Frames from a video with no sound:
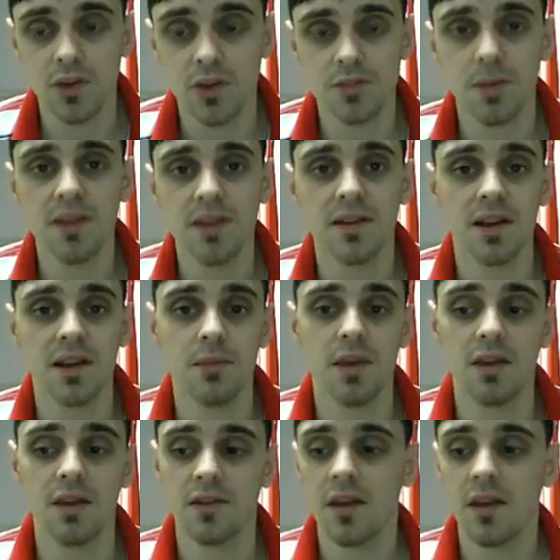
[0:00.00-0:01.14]
which basically
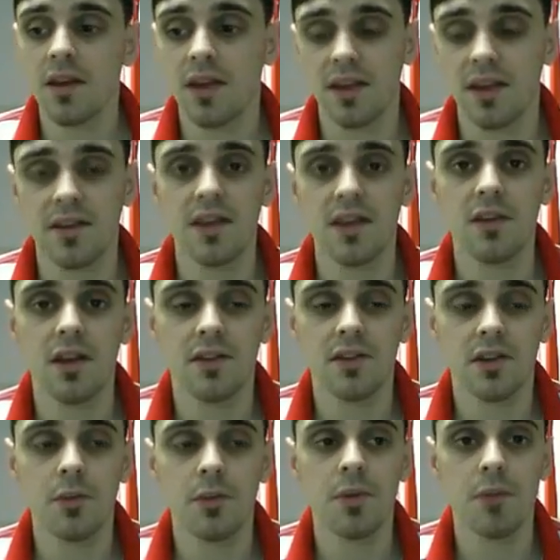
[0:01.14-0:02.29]
means that it's
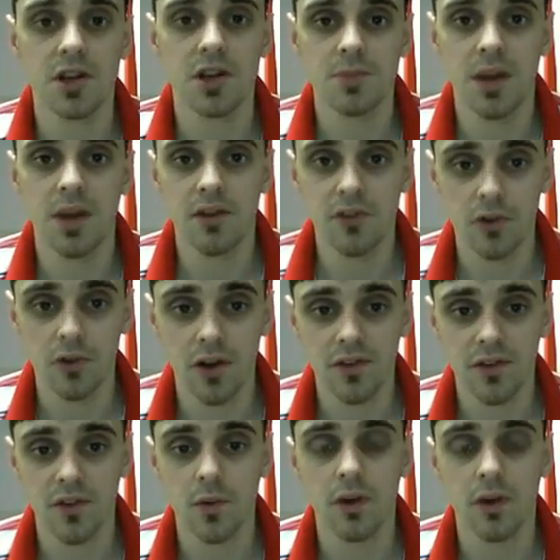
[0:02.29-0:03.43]
going to be much better for
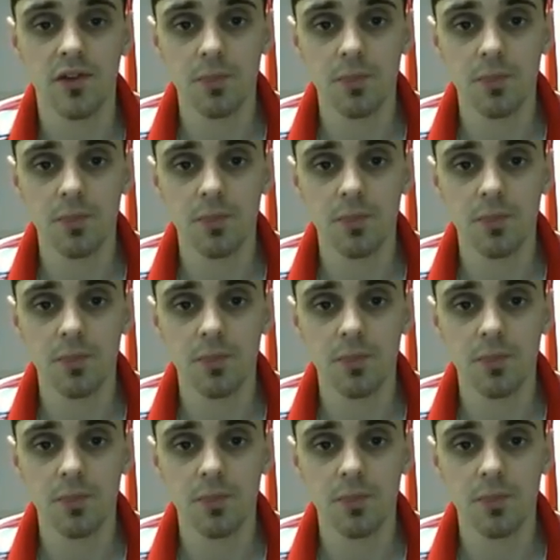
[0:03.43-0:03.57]
us as well,